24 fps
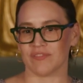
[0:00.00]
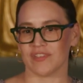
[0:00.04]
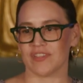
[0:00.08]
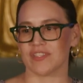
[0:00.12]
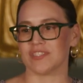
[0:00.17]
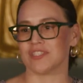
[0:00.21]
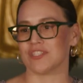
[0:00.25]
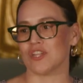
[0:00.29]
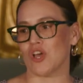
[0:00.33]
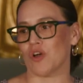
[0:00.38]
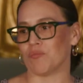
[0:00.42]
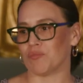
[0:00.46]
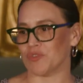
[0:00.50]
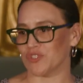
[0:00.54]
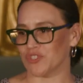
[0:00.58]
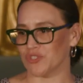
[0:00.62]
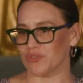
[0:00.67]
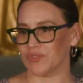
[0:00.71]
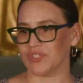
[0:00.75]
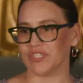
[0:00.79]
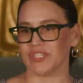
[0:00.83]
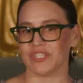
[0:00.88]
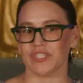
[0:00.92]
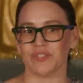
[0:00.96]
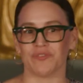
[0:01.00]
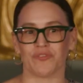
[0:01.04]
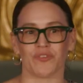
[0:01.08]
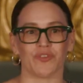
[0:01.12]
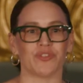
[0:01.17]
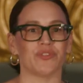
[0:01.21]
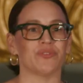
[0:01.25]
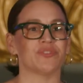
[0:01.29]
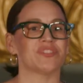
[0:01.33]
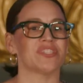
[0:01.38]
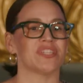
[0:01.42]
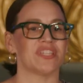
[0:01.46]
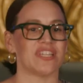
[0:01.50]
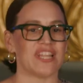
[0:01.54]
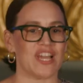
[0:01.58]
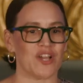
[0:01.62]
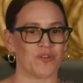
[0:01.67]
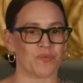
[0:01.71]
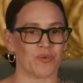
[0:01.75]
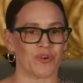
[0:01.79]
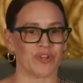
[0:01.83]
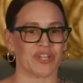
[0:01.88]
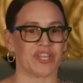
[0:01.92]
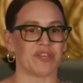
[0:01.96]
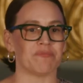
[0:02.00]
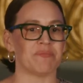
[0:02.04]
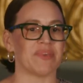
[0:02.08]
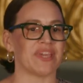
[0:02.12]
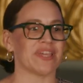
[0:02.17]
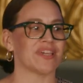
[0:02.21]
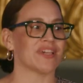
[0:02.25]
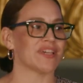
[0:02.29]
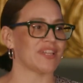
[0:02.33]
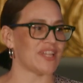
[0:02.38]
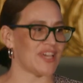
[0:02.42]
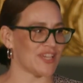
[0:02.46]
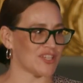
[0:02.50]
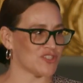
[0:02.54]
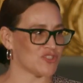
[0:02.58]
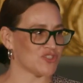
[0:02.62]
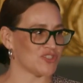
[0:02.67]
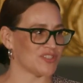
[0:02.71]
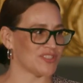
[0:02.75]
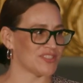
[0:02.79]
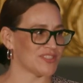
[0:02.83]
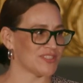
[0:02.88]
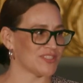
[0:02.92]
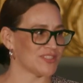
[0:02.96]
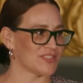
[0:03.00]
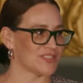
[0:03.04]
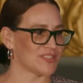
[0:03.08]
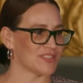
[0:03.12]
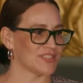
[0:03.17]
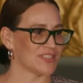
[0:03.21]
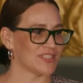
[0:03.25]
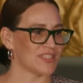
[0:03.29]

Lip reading: is an opportunity for you to network and make connections.